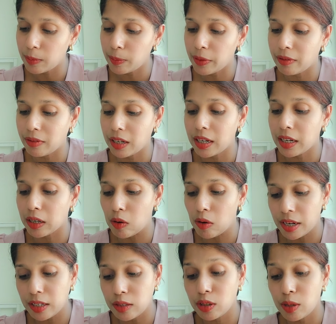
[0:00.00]
period
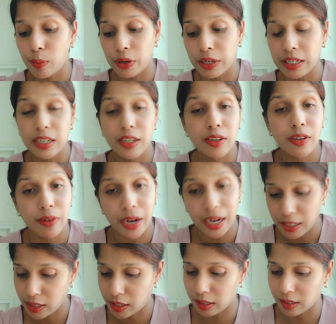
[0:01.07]
according to the printed
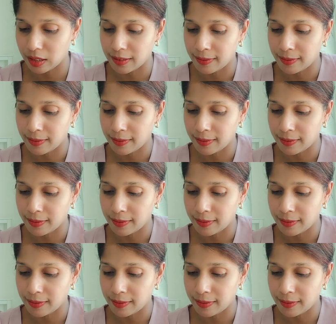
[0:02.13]
directions.